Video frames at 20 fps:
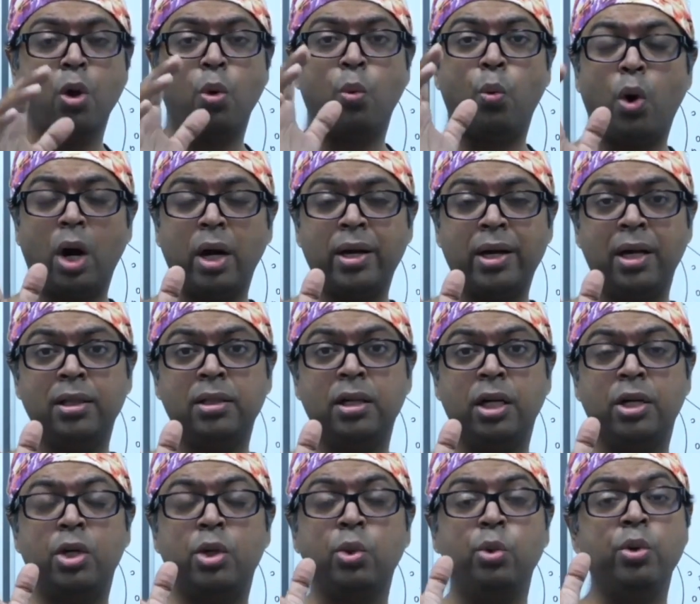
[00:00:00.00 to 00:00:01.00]
what are
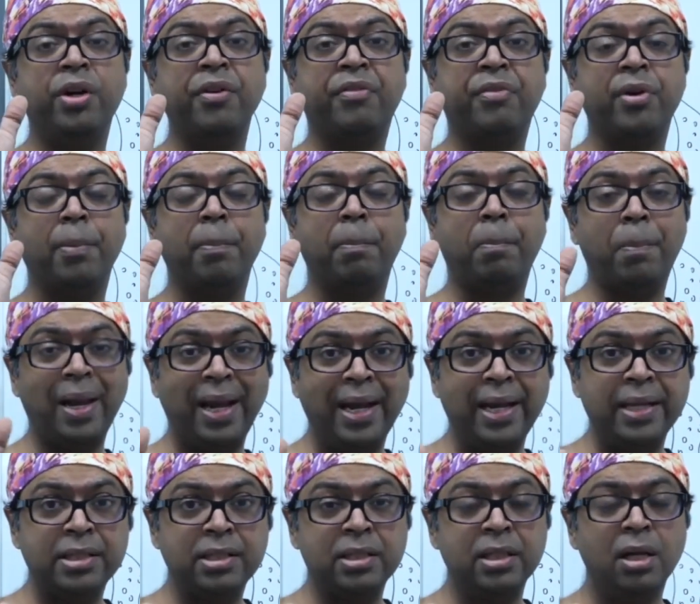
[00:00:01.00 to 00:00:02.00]
the two different
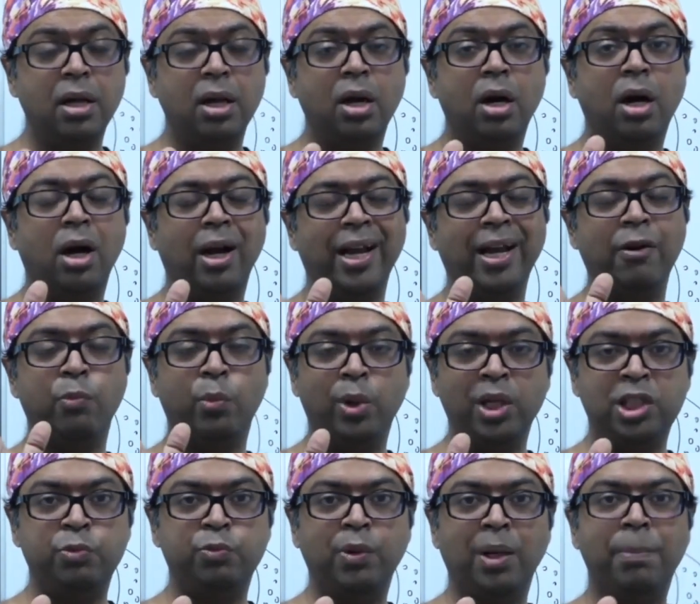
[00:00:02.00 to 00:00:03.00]
planes in
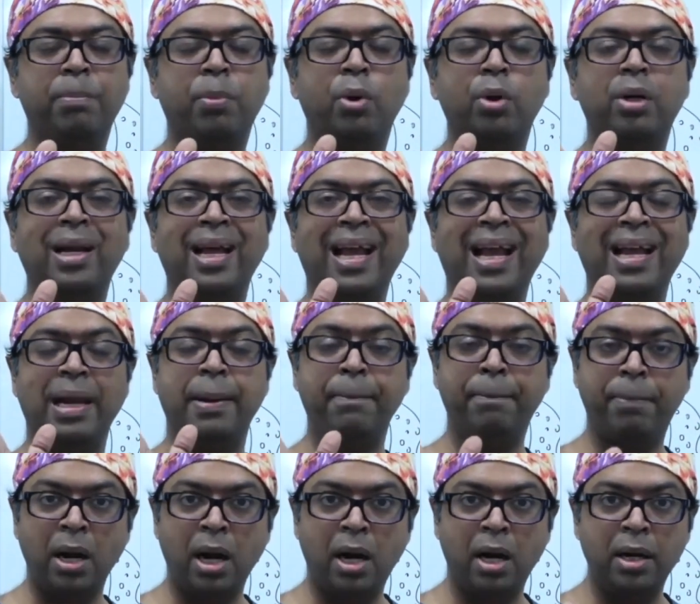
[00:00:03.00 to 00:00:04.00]
which we put an
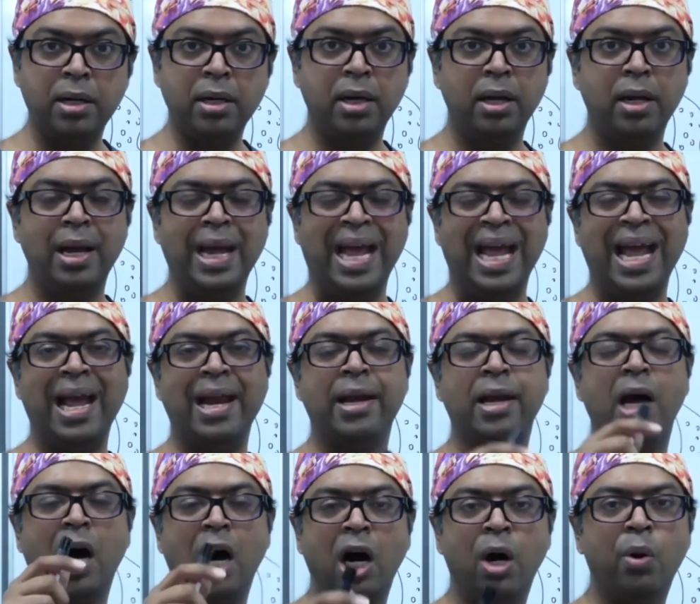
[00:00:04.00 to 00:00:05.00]
implant and
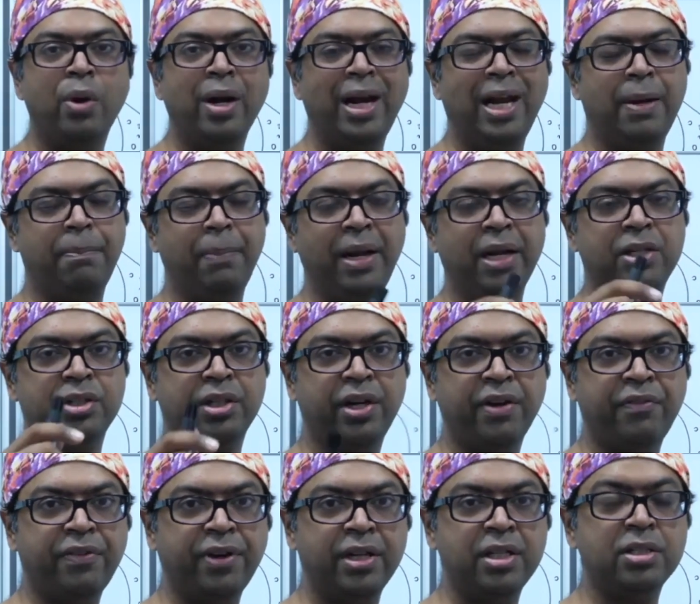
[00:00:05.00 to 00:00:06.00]
how it makes a
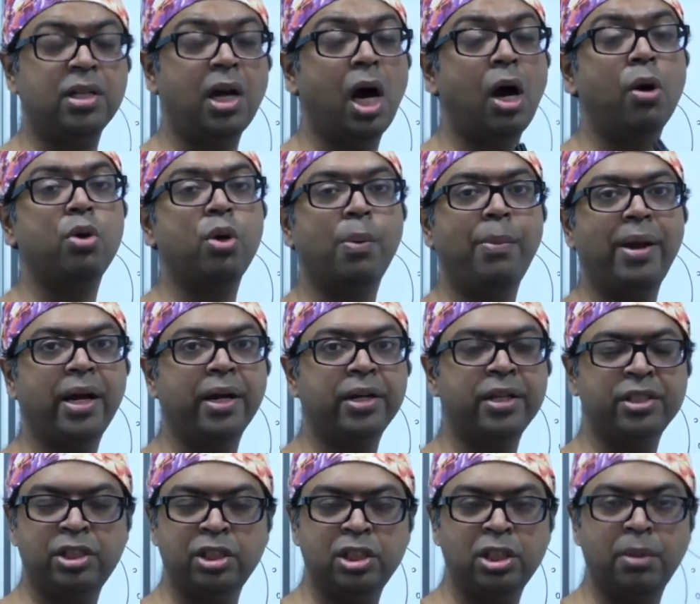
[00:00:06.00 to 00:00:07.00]
difference, how to make a
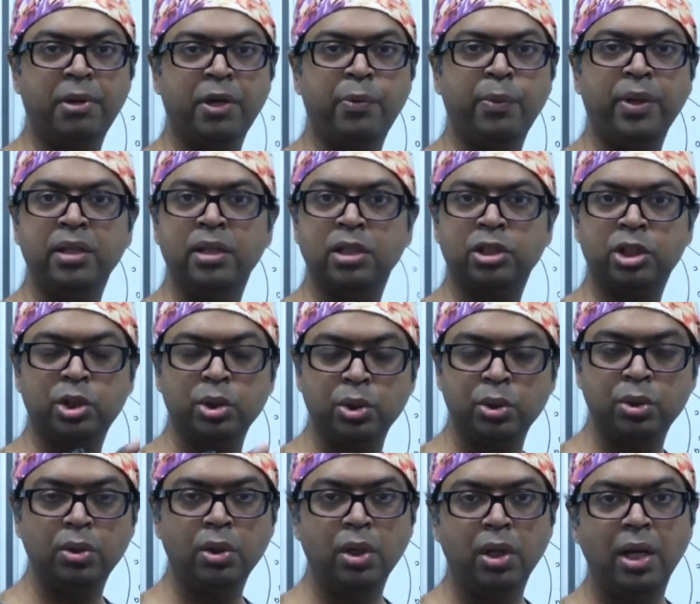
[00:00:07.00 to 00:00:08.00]
decision between these
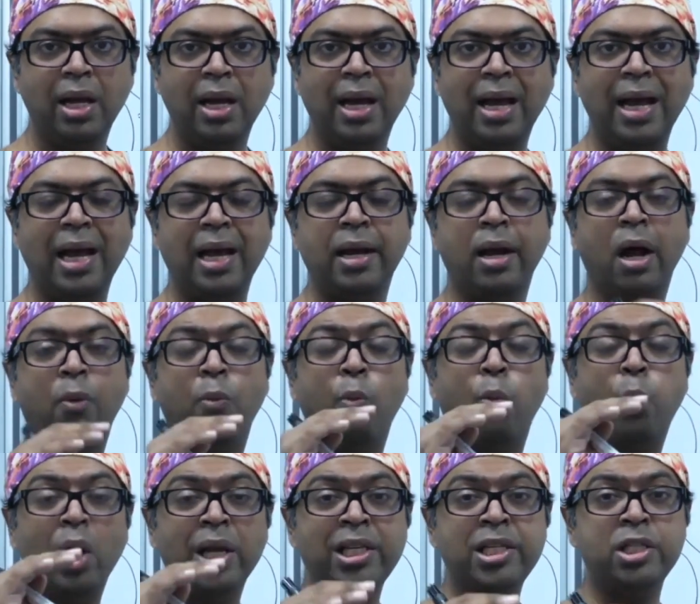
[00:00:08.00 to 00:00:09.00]
two, and
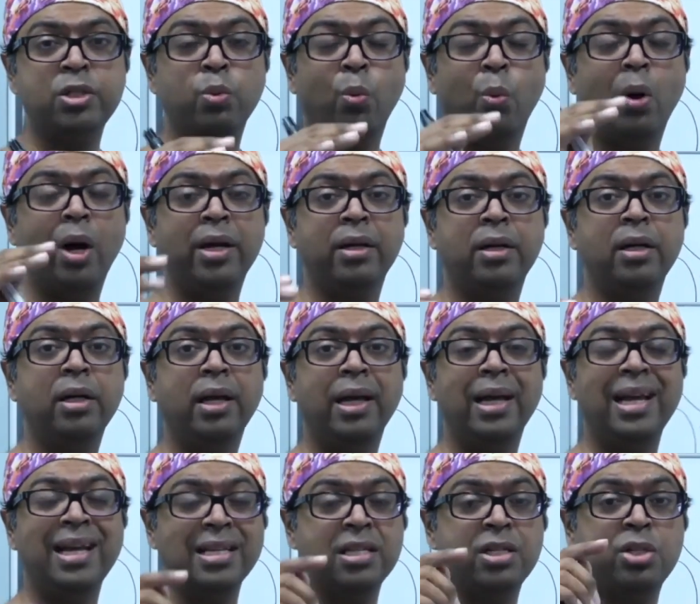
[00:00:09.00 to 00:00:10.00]
which one
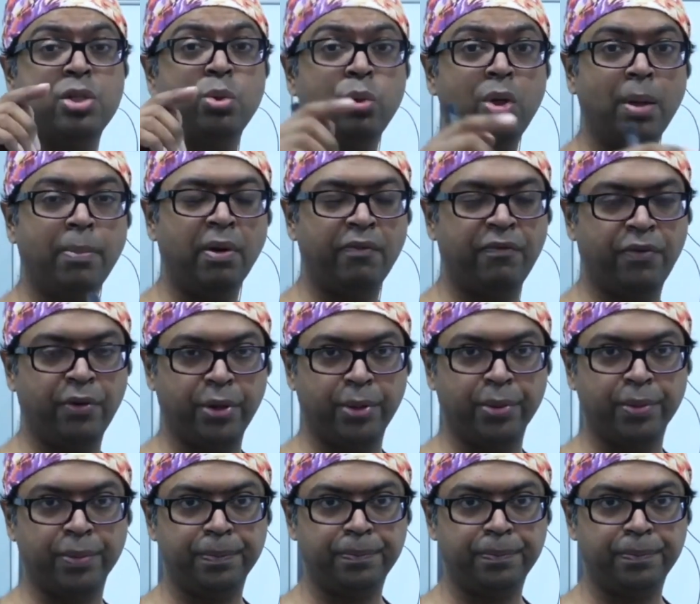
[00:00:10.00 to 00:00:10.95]
is suitable for you.